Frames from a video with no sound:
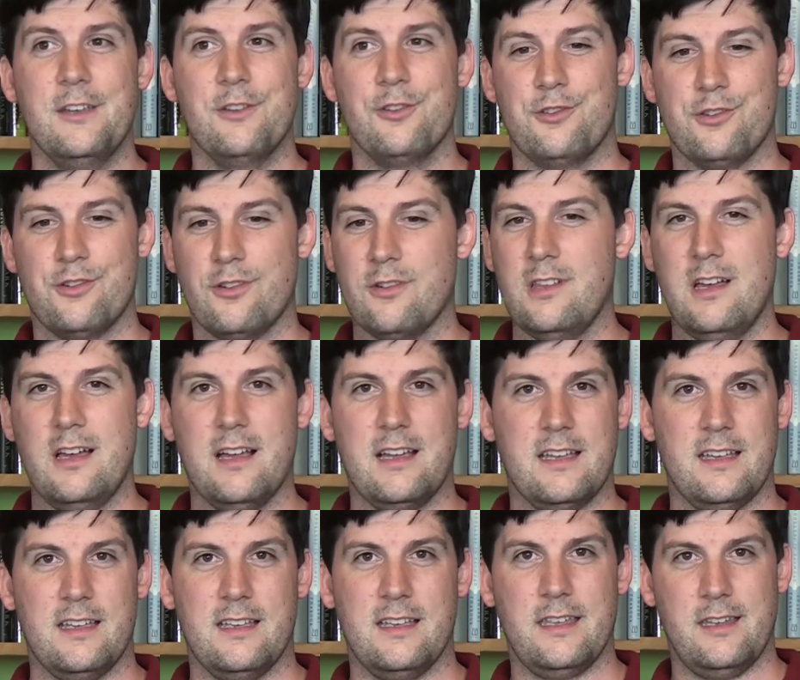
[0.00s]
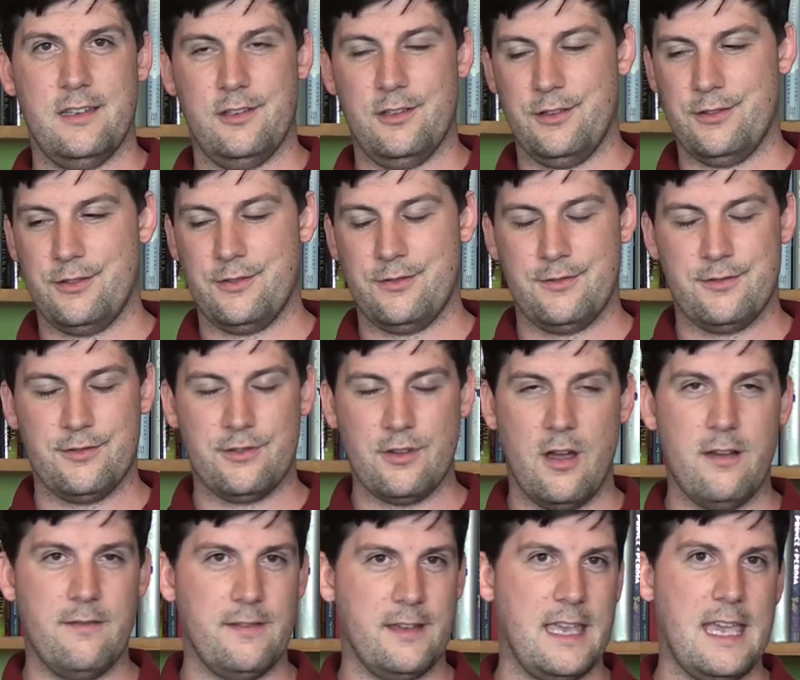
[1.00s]
Sherlock can just
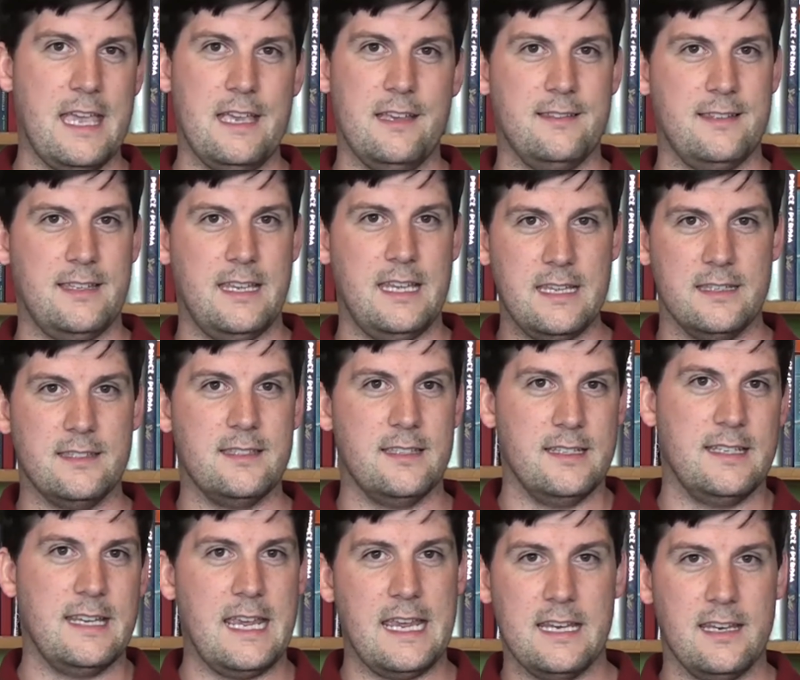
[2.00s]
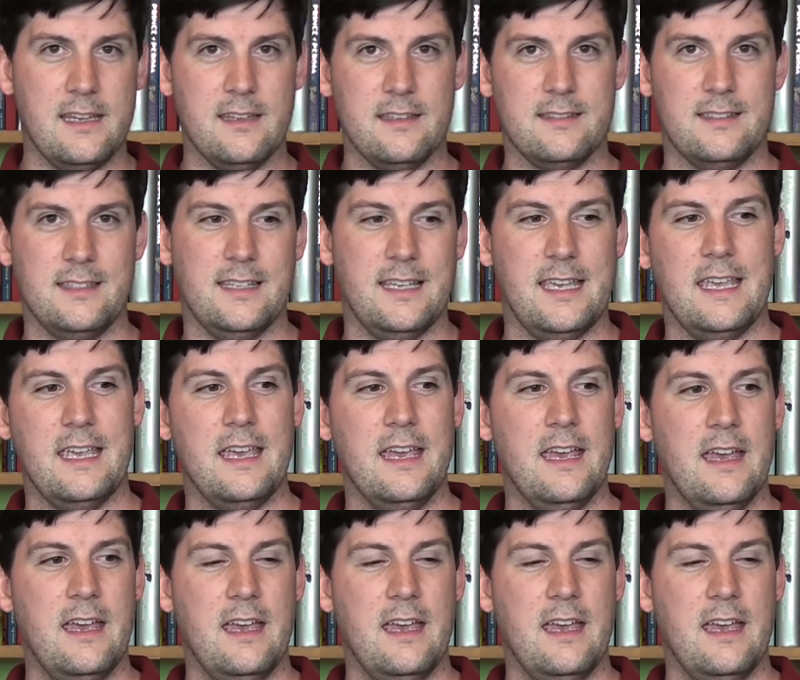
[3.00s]
solve a case instantaneously.